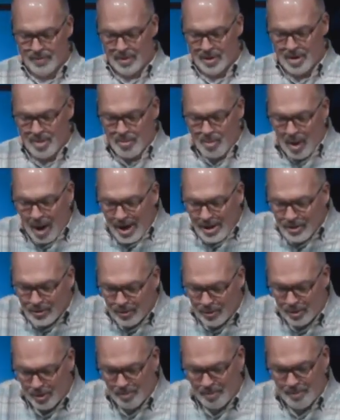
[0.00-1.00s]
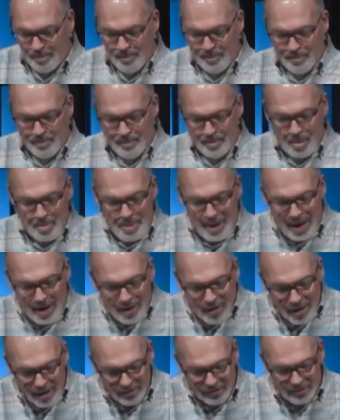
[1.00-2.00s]
the bridegroom, the
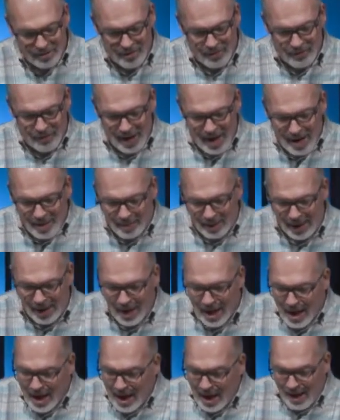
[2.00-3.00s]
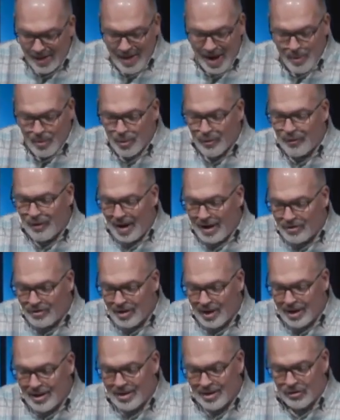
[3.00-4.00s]
parents, the family. And they were
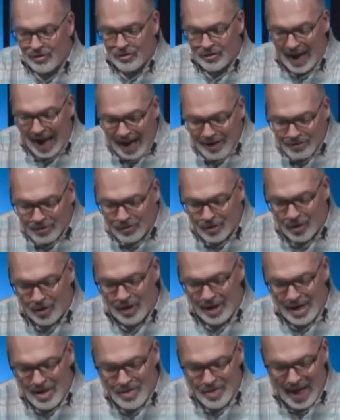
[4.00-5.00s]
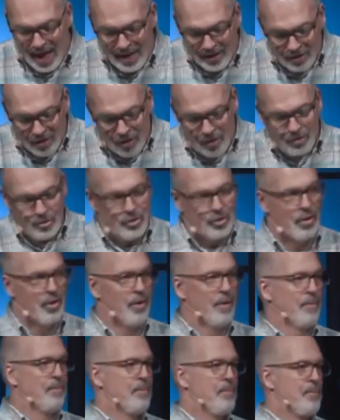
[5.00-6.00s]
facing disaster in that culture.
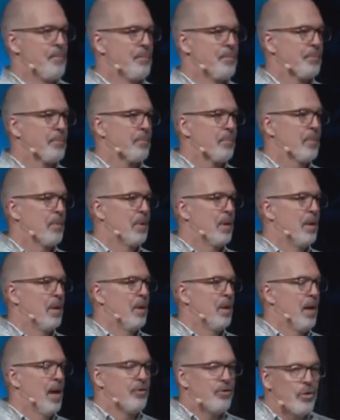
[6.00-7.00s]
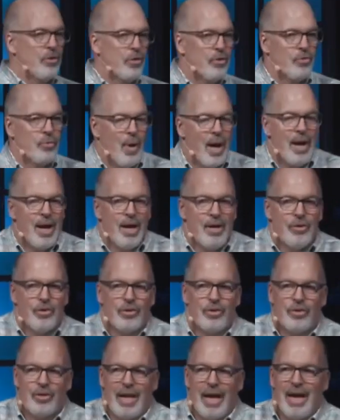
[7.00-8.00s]
And so to try to
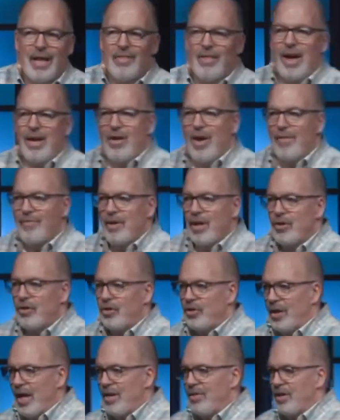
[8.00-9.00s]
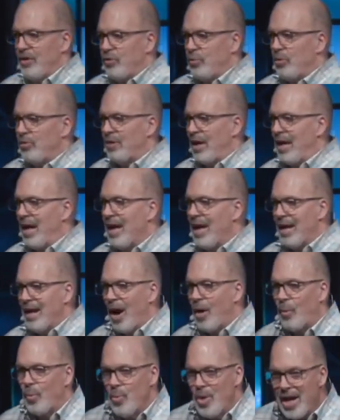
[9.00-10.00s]
understand that, you have to understand this was
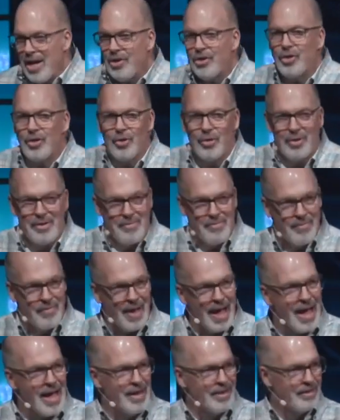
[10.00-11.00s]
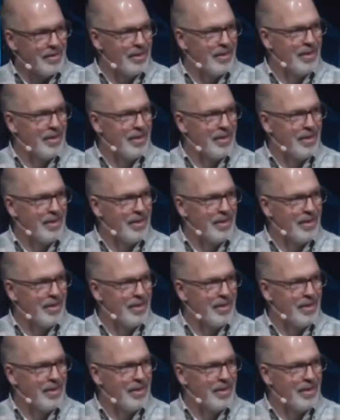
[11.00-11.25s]
a regional event,